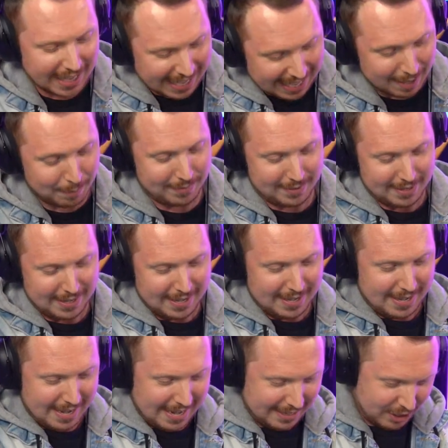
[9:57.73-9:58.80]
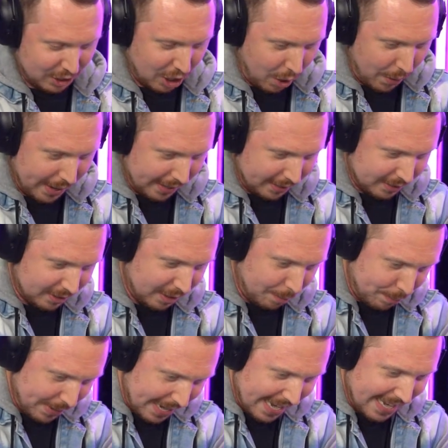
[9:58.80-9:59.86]
team is going
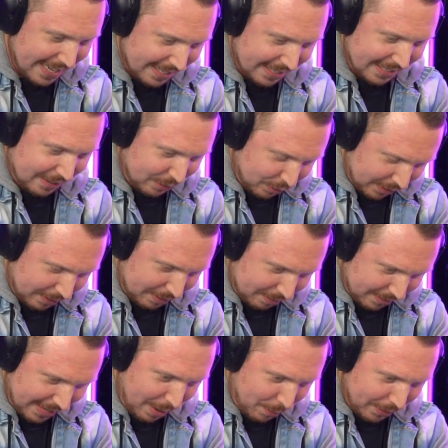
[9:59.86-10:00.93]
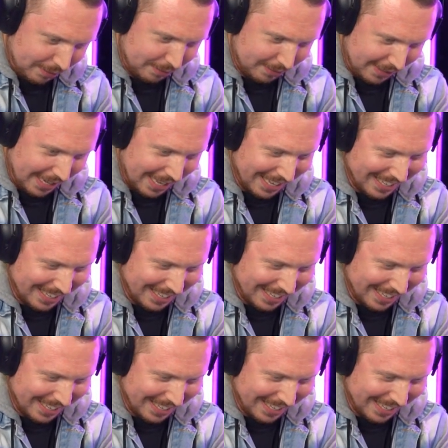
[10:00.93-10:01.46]
to be... I've got to get one.